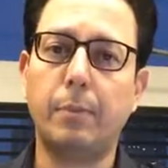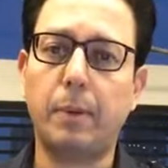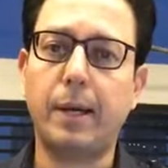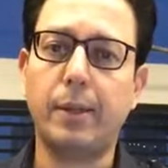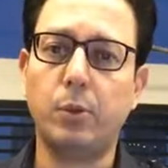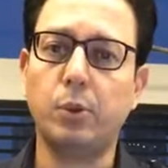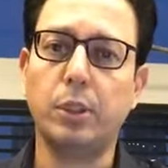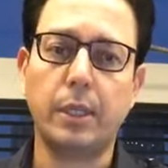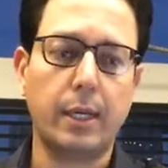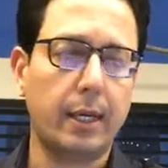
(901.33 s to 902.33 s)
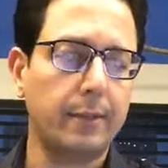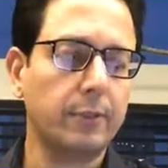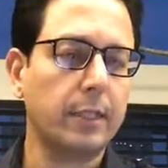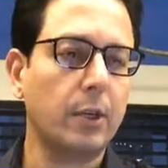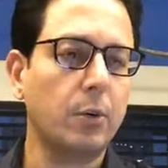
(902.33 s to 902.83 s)
apply those in our lives.
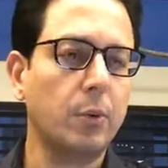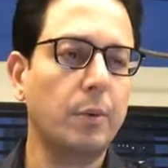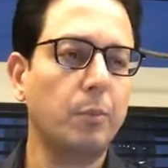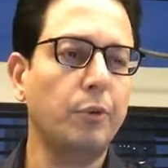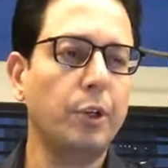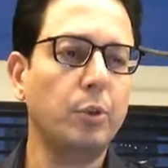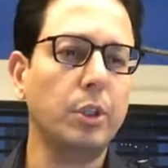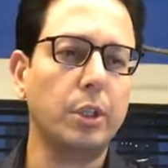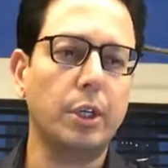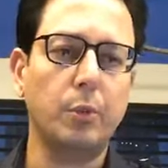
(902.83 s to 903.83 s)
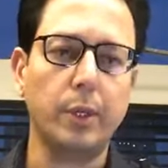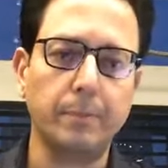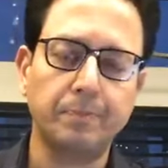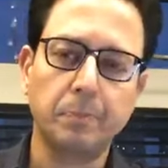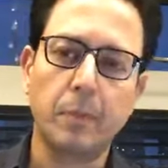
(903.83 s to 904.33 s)
Now, moving to the third one,
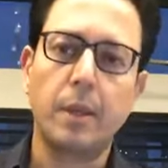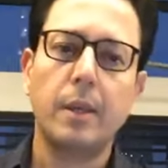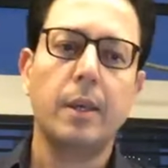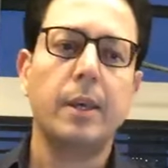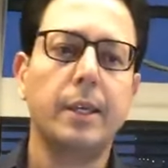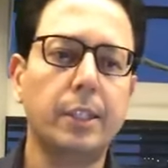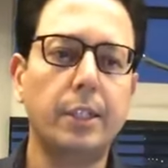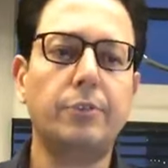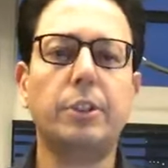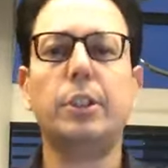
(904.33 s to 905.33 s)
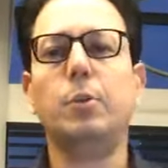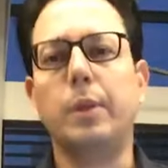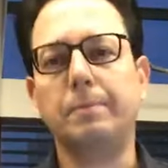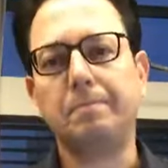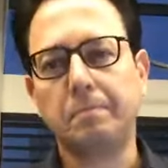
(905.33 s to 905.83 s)
it's an interesting
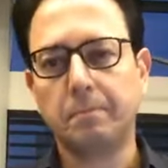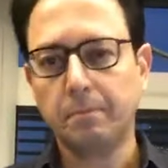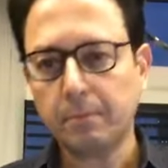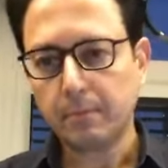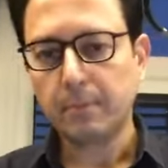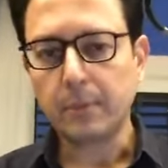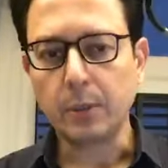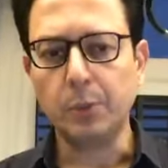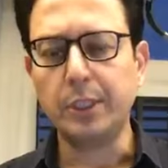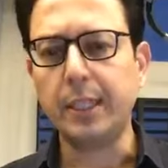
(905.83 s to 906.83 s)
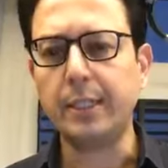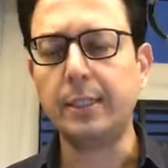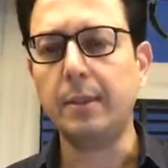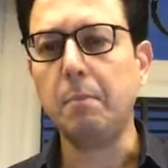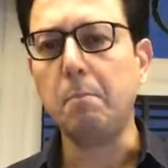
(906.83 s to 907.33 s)
one, which
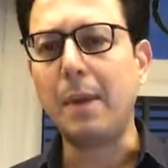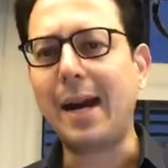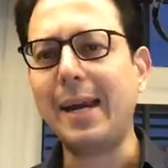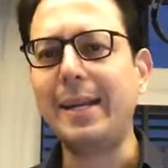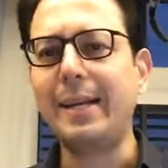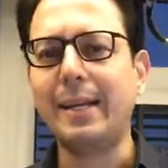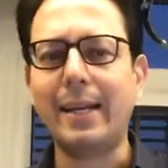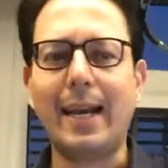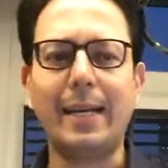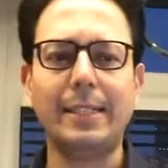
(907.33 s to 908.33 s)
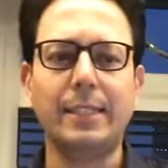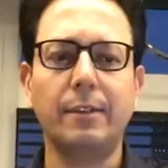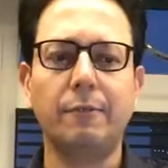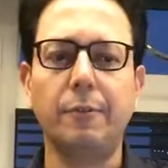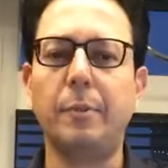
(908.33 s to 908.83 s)
says, mind likes
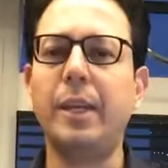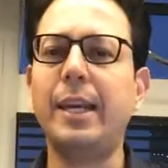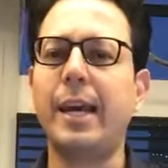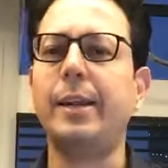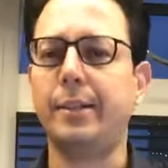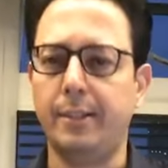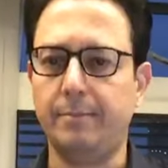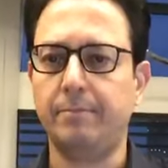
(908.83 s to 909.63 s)
familiarity